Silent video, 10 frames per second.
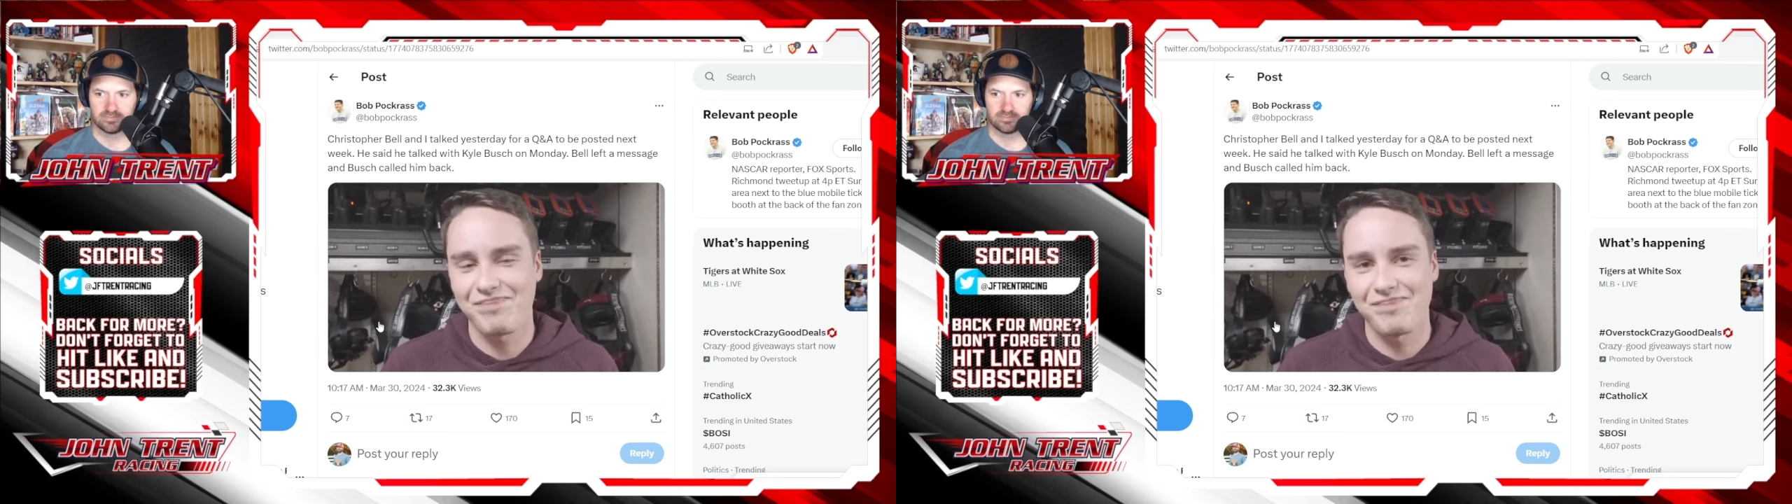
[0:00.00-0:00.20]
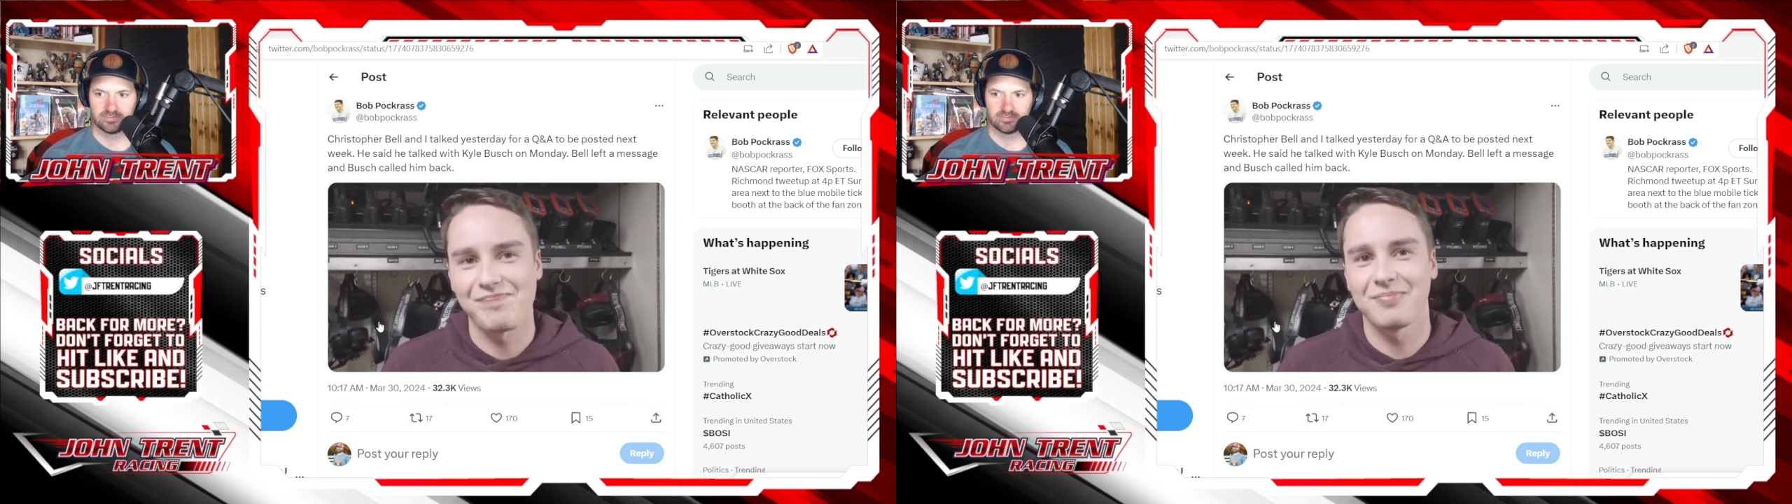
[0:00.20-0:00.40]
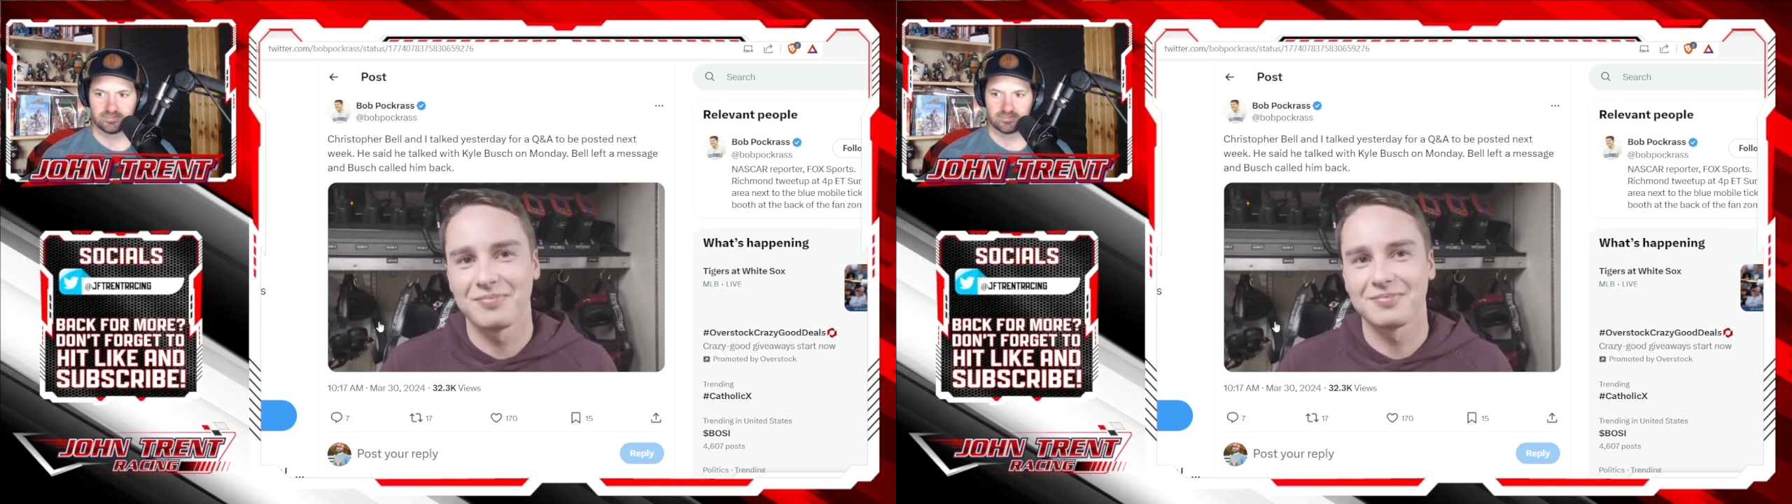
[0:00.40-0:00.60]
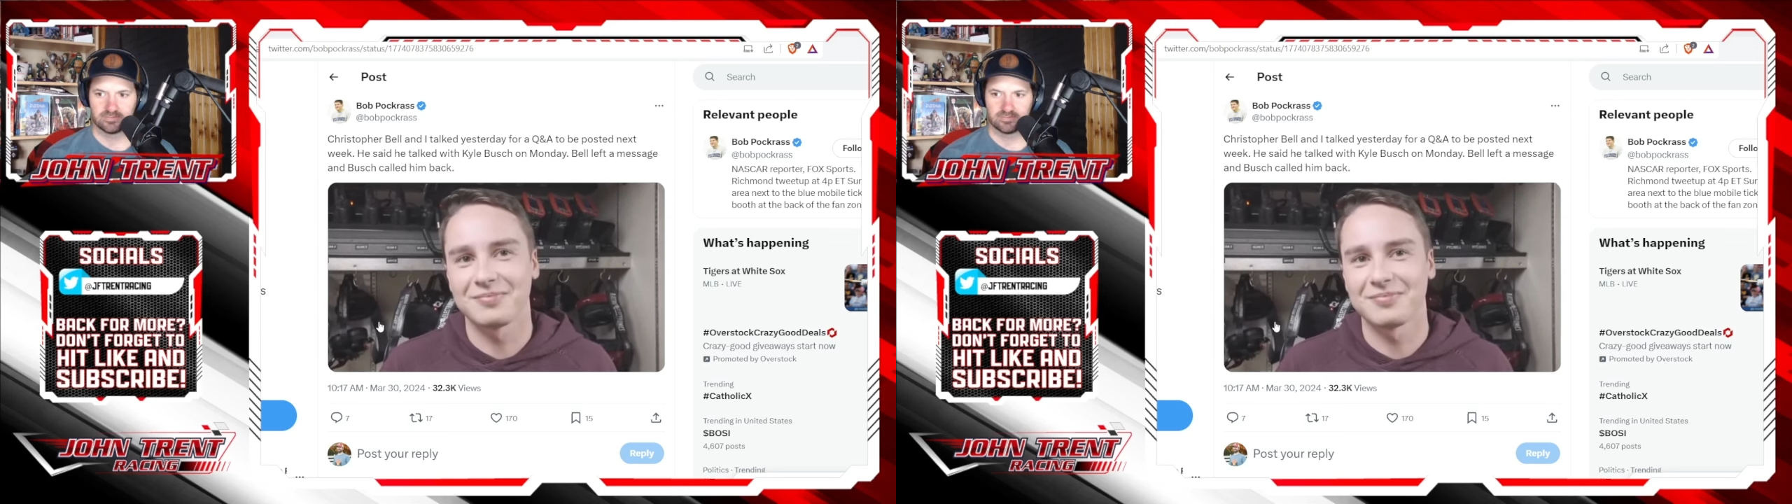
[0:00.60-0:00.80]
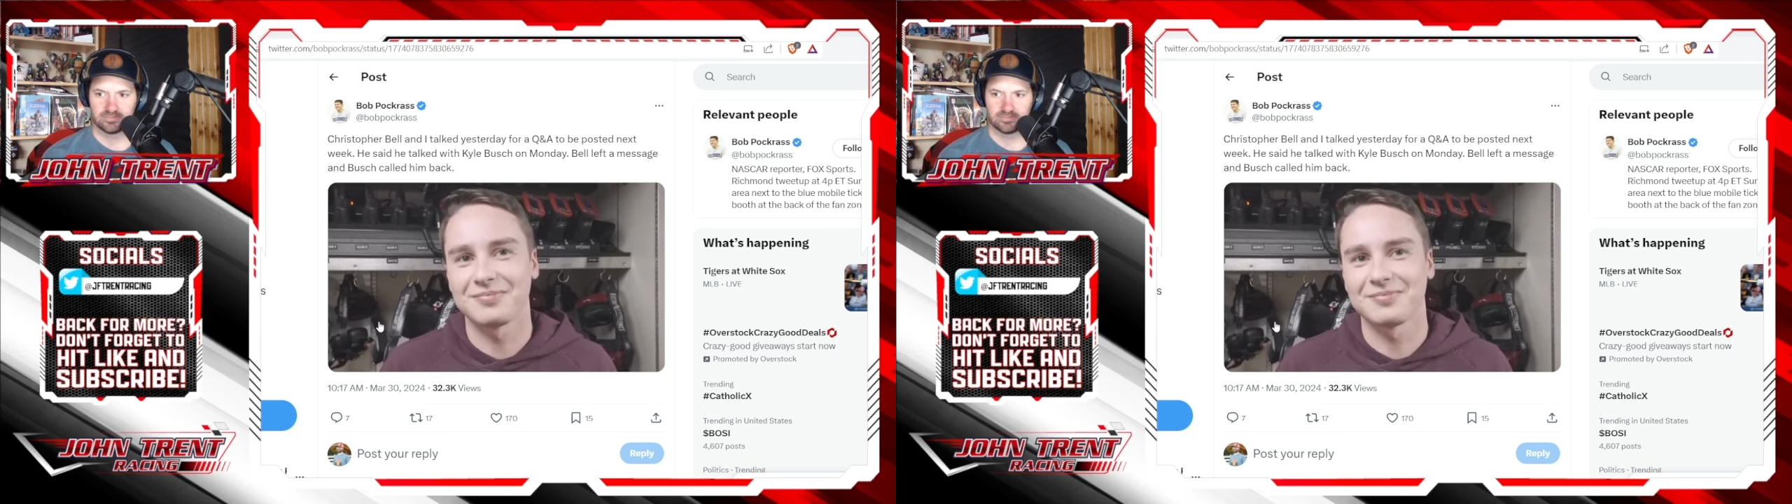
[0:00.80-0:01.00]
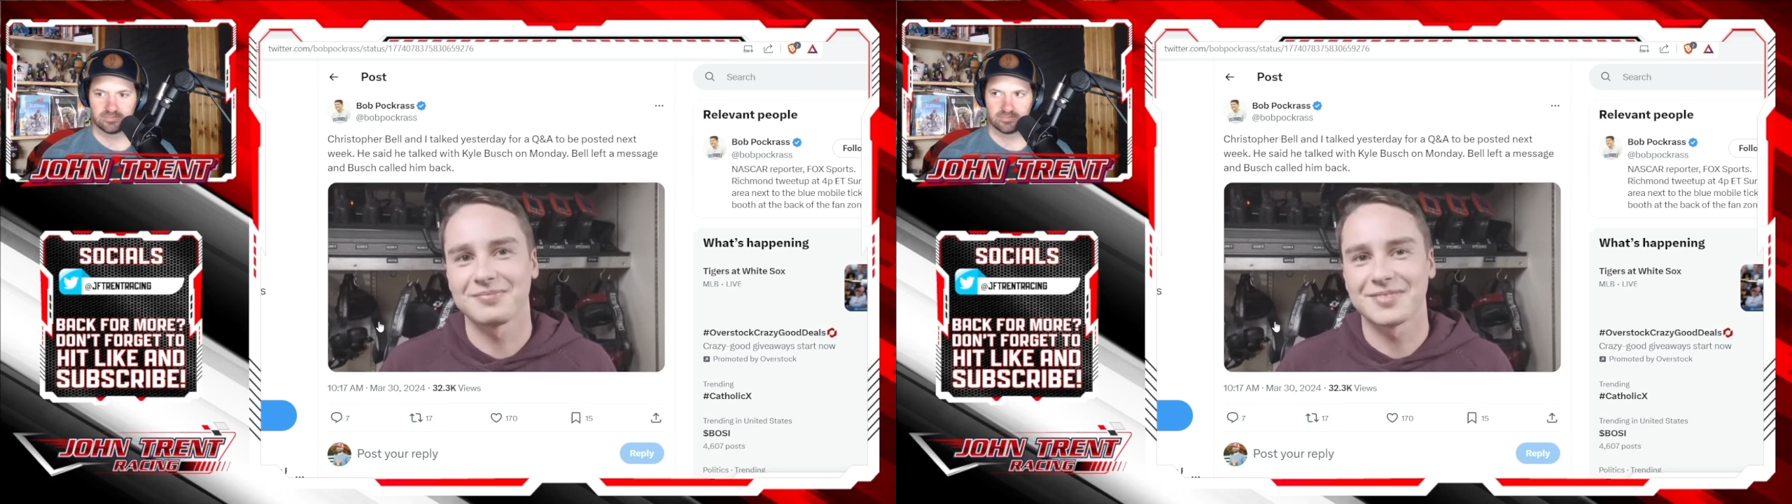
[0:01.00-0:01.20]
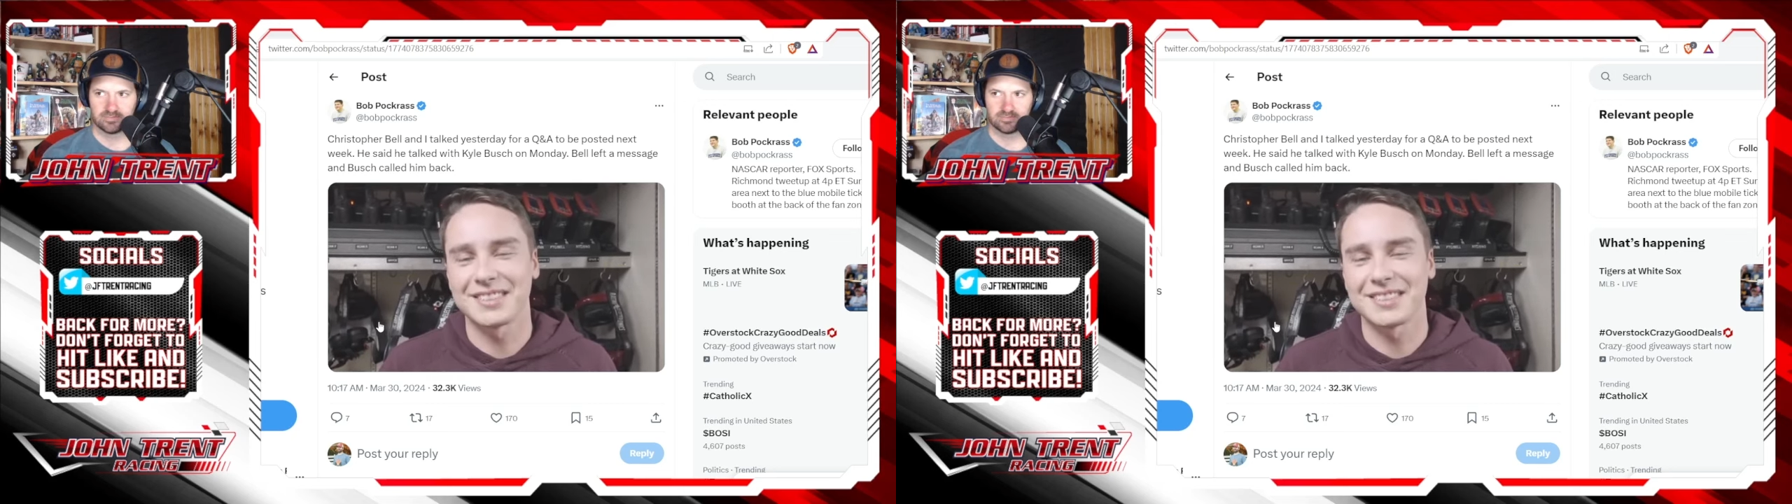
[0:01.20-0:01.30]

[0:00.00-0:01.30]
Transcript: and try to move on?